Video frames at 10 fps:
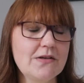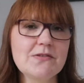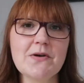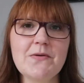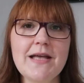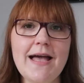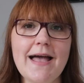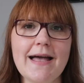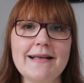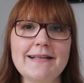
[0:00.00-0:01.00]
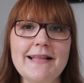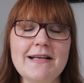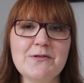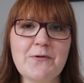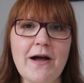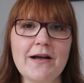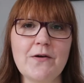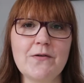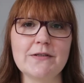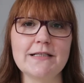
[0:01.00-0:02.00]
So yeah, let's crack
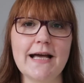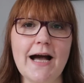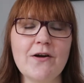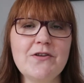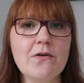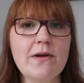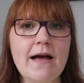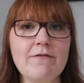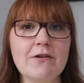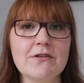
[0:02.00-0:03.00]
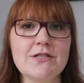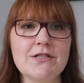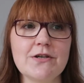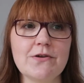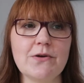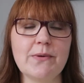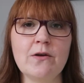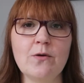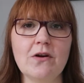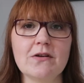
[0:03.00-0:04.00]
on. I don't have a lot to show you,
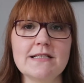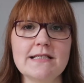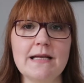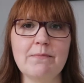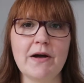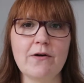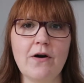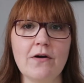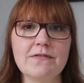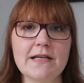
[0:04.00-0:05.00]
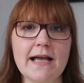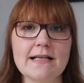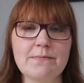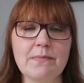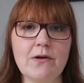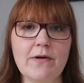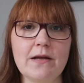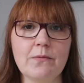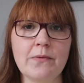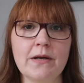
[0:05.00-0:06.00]
in all honesty. My crafting hasn't been
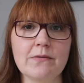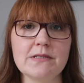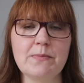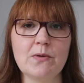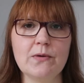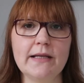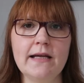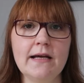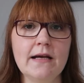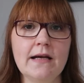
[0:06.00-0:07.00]
great when I was poorly.